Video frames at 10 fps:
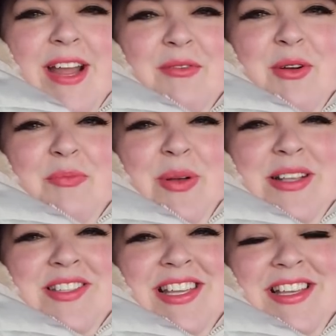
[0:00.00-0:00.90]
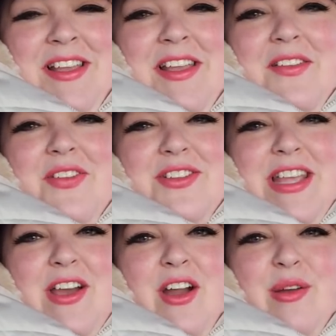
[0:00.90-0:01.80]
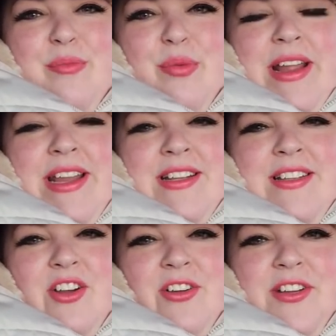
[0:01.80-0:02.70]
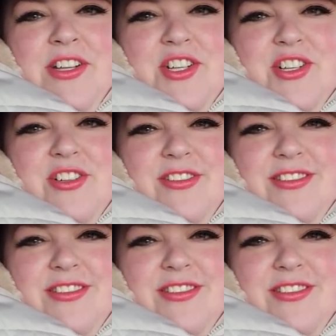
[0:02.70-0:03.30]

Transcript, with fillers: Yeah, real pussy. There's like heart, brain, and courage.